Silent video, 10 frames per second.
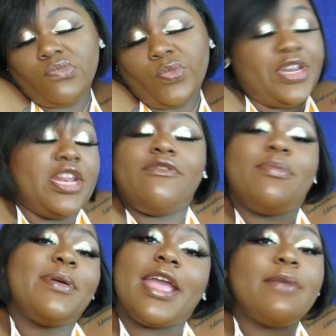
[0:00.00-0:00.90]
We never
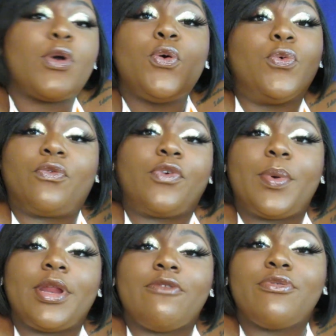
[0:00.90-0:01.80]
became cool for
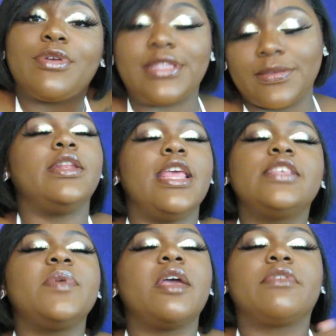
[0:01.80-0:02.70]
whatever reason.
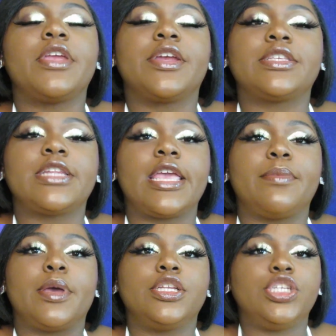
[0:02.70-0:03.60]
Next, we have a character
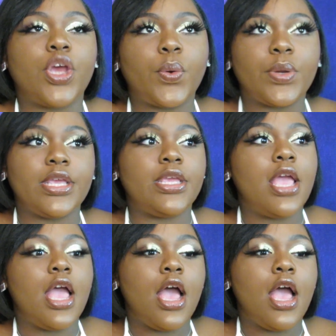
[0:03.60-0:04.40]
named Jody.